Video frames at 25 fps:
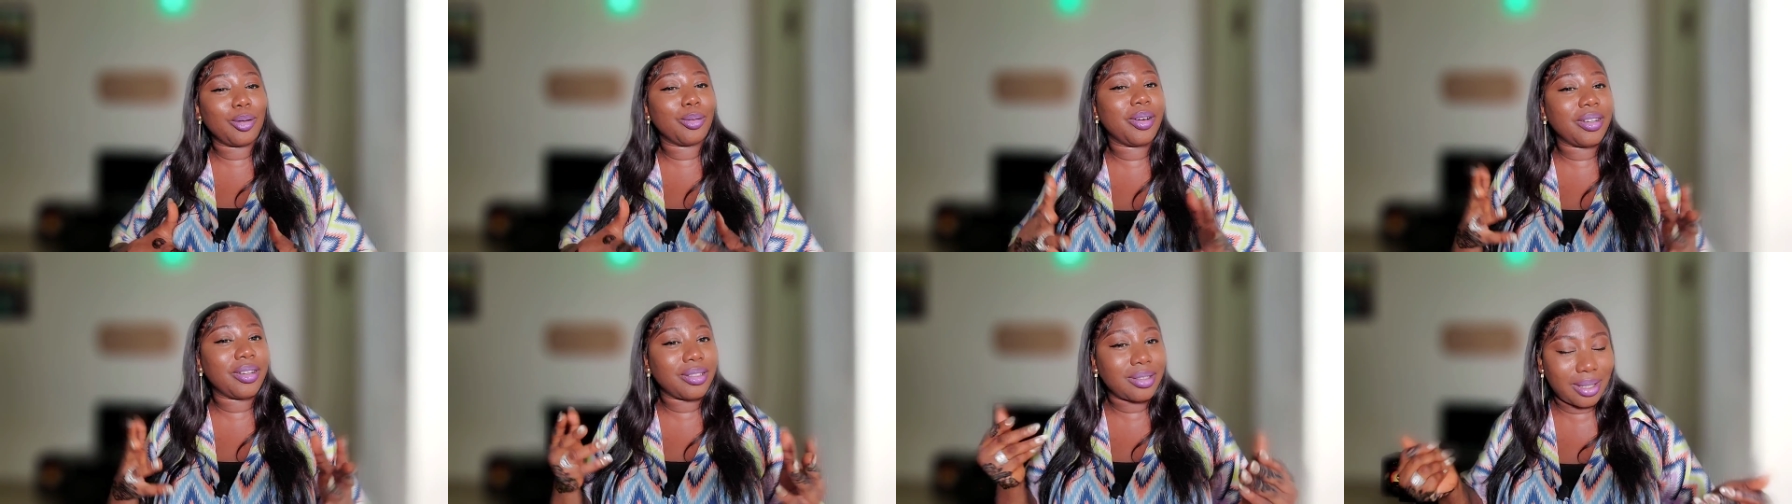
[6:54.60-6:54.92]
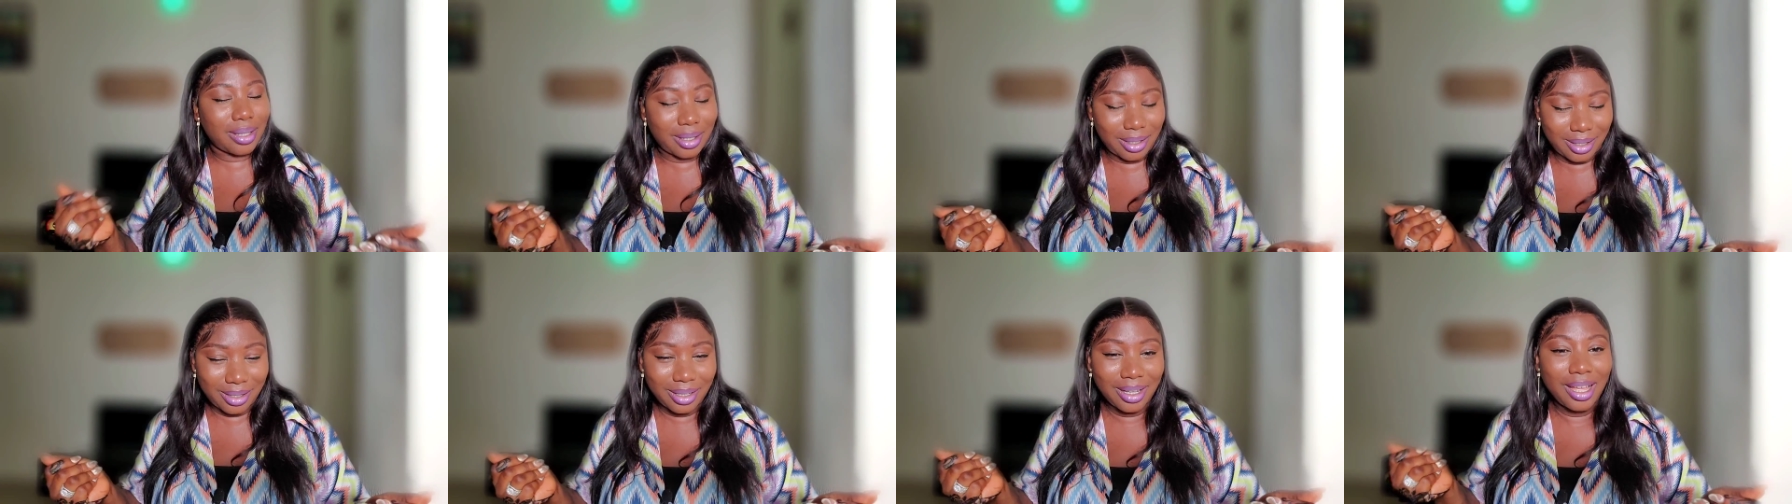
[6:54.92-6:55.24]
of
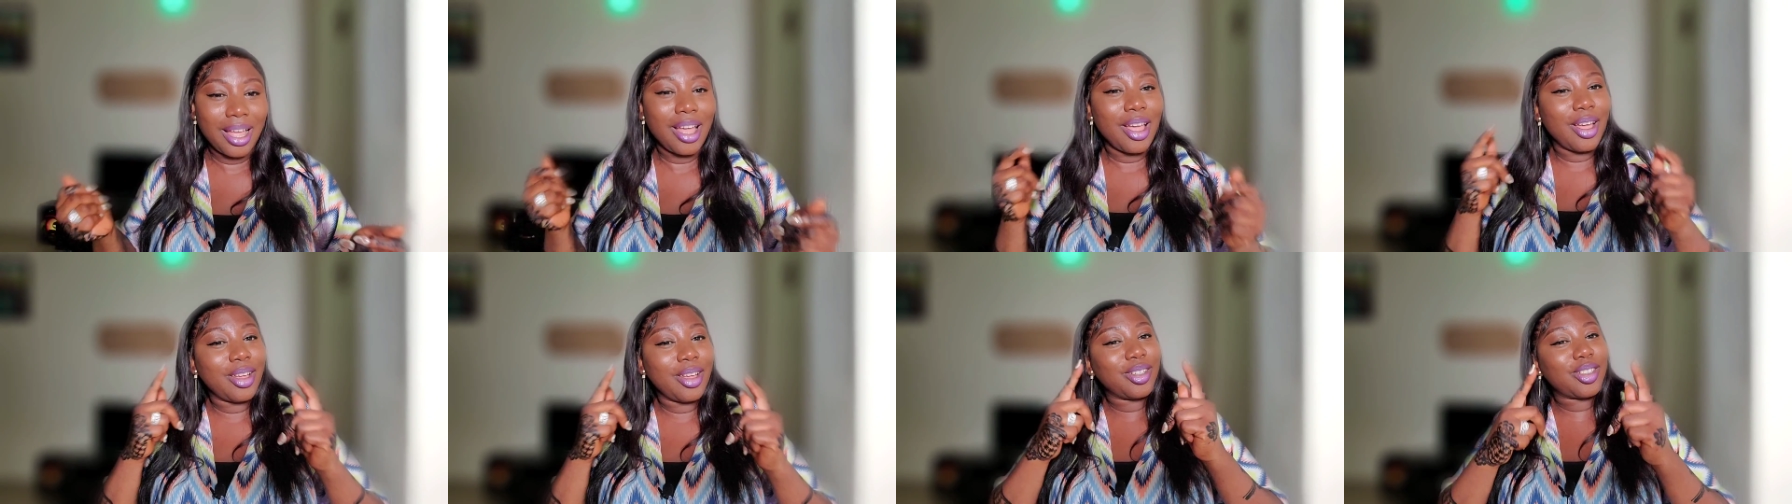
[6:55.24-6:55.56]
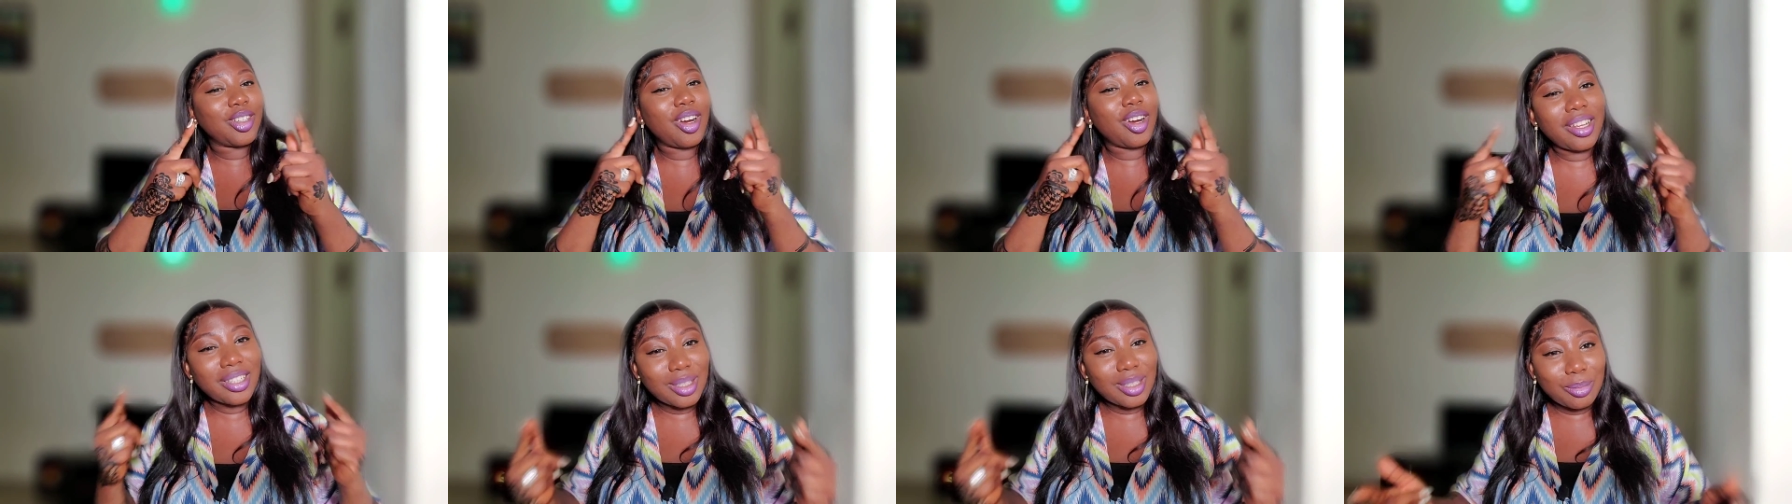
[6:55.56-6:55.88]

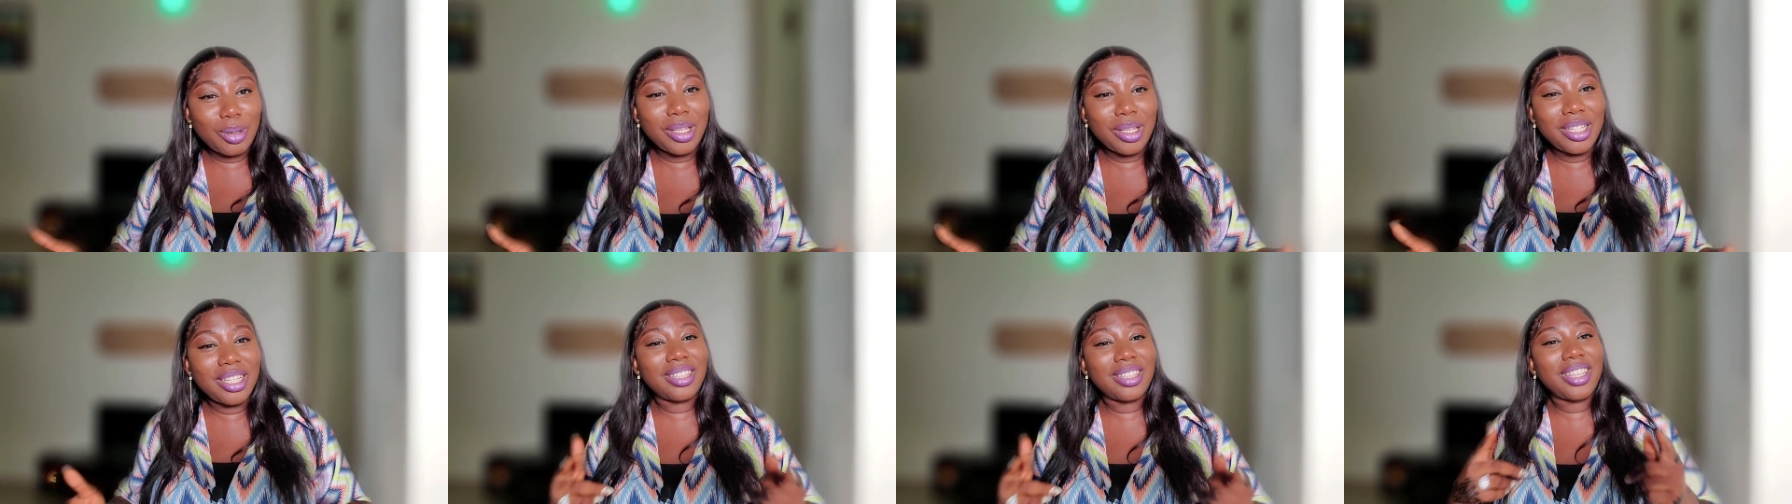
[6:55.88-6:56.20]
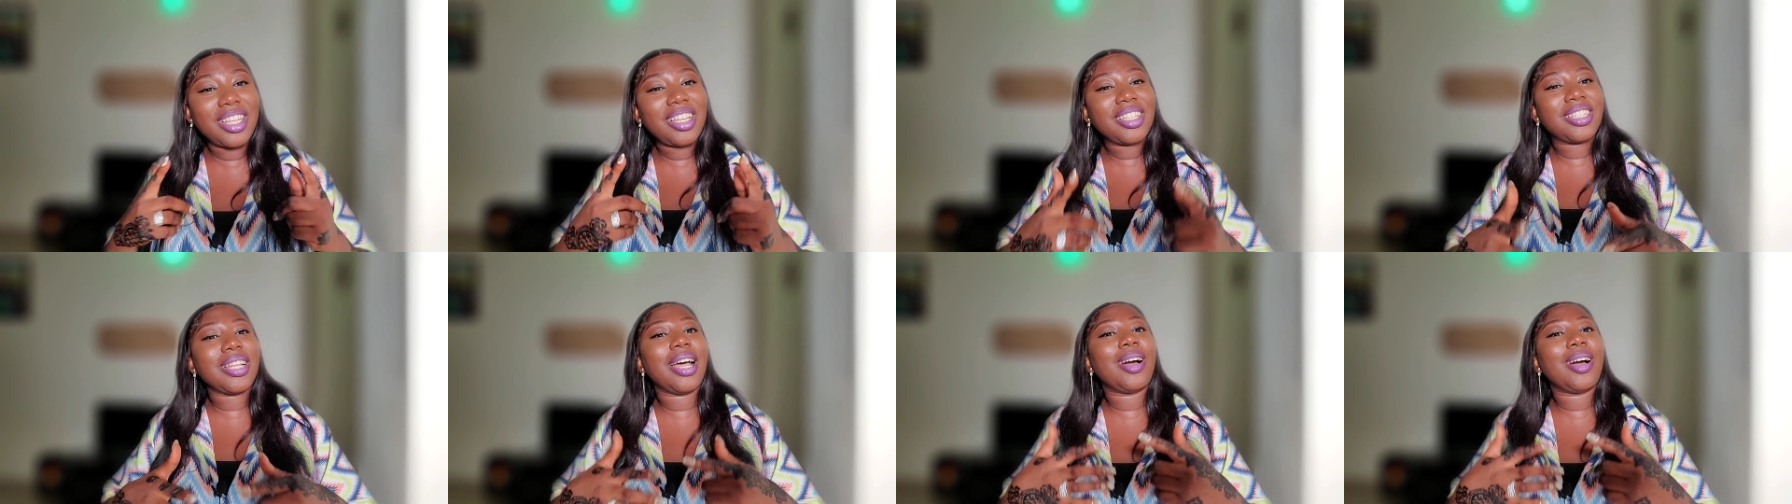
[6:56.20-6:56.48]
trust me, the things